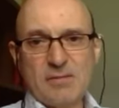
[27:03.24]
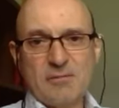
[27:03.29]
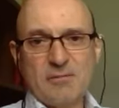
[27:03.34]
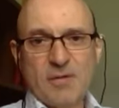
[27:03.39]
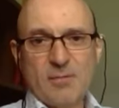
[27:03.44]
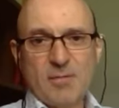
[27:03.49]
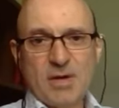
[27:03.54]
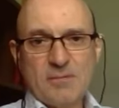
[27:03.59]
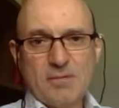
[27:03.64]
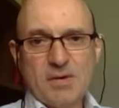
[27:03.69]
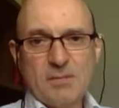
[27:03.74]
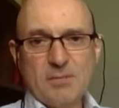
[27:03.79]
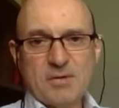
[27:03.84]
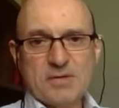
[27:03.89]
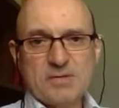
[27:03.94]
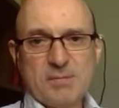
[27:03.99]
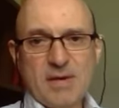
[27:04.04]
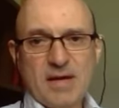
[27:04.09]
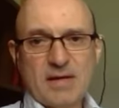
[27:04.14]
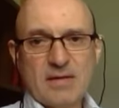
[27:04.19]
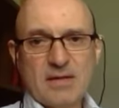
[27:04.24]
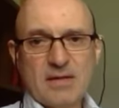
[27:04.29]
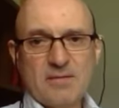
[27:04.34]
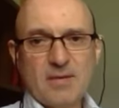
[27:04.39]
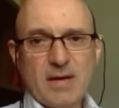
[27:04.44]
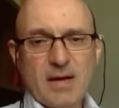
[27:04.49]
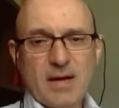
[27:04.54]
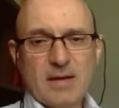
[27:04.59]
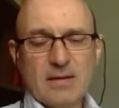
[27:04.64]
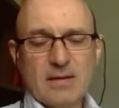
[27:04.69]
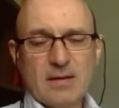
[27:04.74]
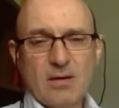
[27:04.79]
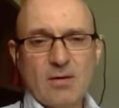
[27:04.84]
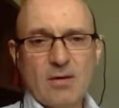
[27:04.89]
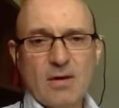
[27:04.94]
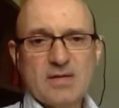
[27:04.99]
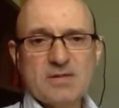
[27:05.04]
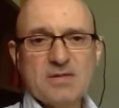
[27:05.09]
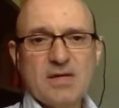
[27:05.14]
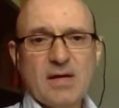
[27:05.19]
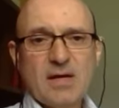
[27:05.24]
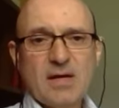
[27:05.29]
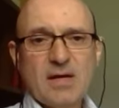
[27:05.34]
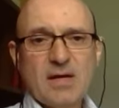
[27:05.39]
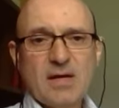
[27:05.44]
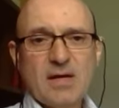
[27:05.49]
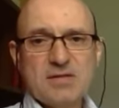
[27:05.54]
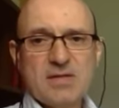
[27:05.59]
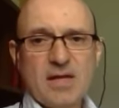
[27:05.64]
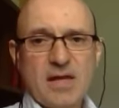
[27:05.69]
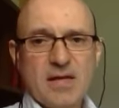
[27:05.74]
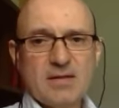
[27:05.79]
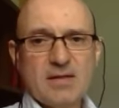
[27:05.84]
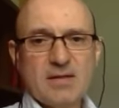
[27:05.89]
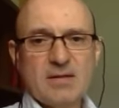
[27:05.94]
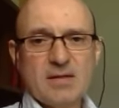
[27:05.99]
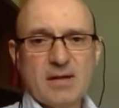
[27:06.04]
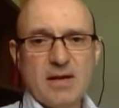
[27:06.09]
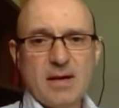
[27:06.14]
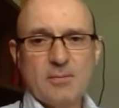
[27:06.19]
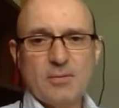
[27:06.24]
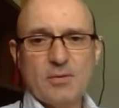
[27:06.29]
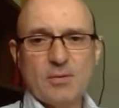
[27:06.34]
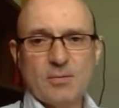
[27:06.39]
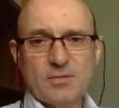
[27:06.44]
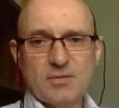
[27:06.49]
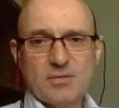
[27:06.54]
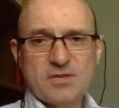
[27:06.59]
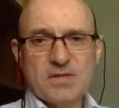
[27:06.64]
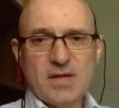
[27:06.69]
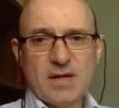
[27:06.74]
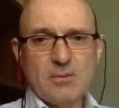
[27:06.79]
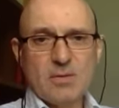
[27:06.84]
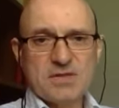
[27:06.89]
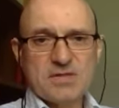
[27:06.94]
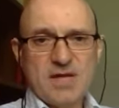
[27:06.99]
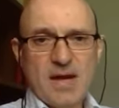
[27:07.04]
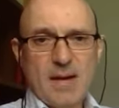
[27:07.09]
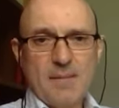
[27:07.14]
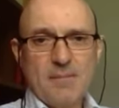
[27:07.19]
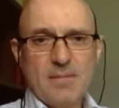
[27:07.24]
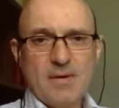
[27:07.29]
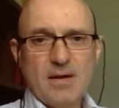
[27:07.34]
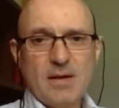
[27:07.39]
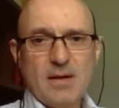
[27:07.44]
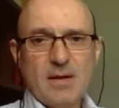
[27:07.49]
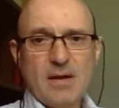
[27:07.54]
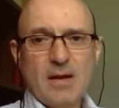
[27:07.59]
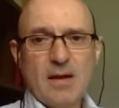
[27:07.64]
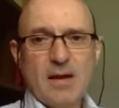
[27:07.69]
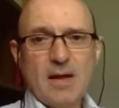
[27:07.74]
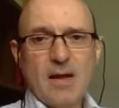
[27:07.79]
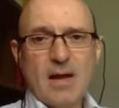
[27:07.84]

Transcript: from every perspective and unless clients take the time to understand what's happening